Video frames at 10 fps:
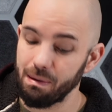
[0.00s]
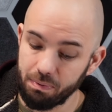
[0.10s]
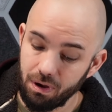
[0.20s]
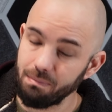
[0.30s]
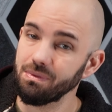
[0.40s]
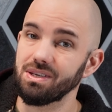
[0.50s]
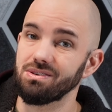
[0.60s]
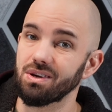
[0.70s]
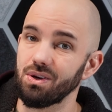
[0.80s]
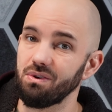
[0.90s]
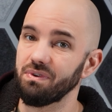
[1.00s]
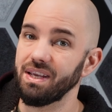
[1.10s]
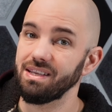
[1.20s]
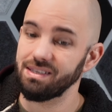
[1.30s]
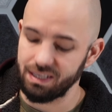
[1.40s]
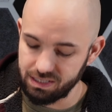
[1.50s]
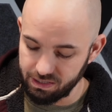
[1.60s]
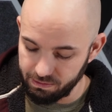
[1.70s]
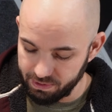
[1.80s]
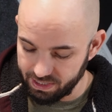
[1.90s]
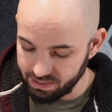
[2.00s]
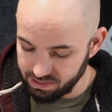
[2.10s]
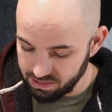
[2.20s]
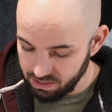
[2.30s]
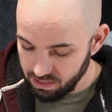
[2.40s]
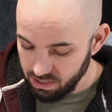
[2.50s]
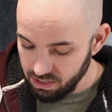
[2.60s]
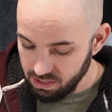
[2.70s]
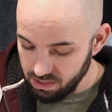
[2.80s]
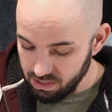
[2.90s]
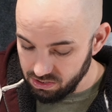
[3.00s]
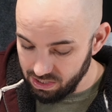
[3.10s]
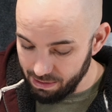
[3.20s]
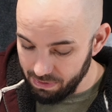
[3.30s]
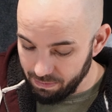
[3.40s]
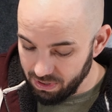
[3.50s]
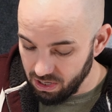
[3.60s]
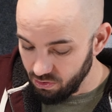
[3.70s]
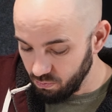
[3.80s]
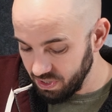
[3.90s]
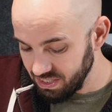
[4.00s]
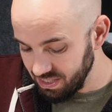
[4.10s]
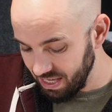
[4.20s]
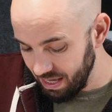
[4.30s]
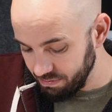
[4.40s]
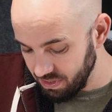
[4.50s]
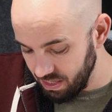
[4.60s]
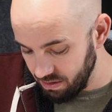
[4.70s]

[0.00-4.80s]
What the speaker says: could be a problem because you're going to overheat inside this little box. So that might be another reason they kept it